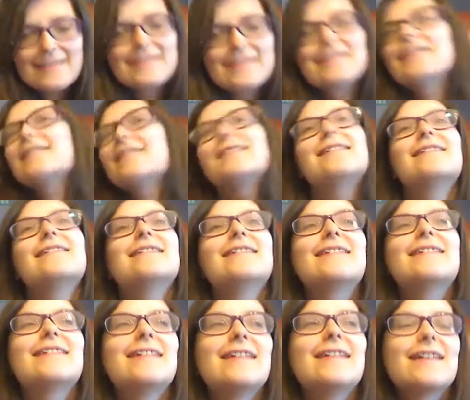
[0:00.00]
I don't
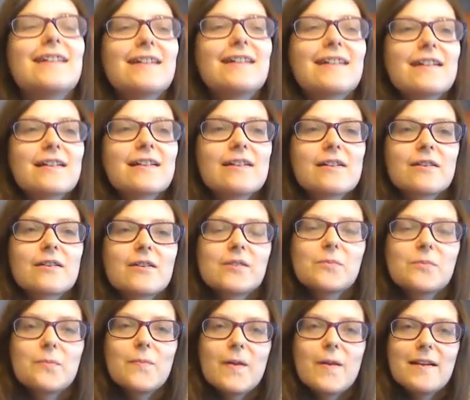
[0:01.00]
see, because
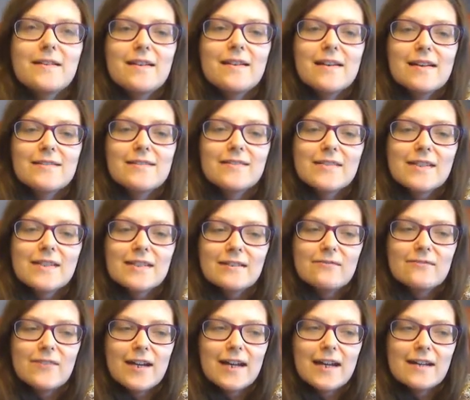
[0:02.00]
when
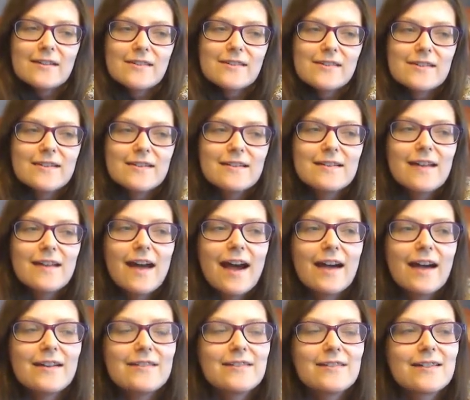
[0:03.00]
Christopher Eccleston
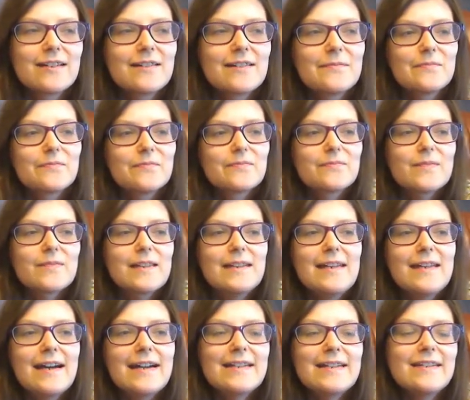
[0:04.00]
and
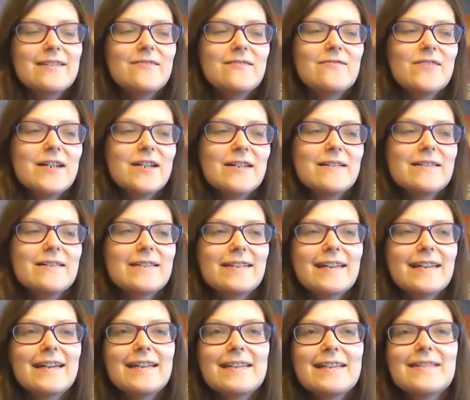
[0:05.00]
Nine and Rose,
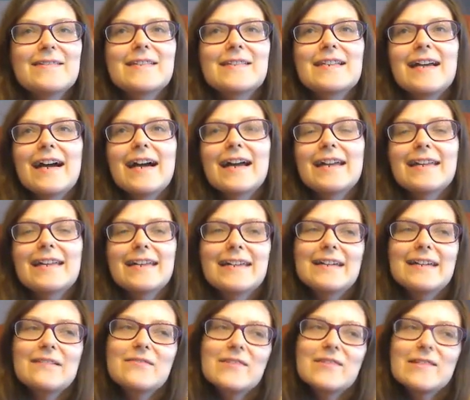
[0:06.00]
it was like he
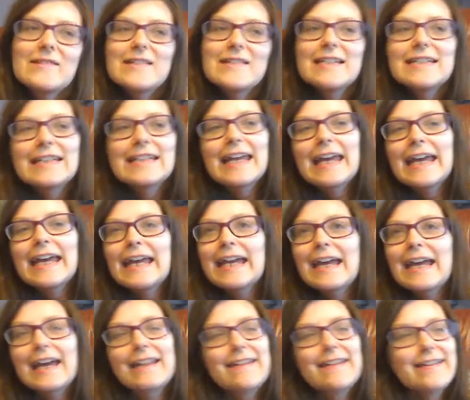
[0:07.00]
gives her his key
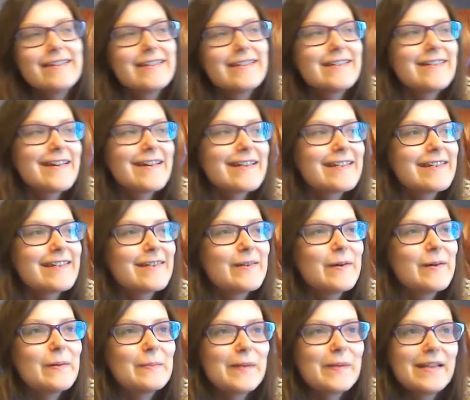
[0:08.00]
and then she dresses
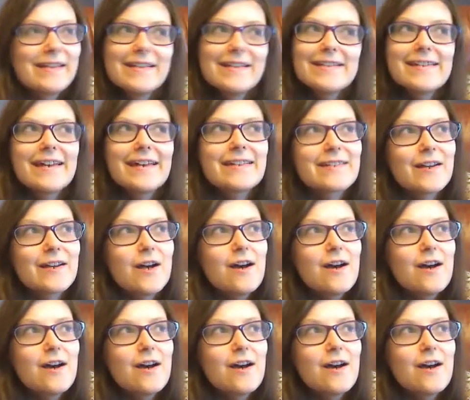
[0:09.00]
up and then he says,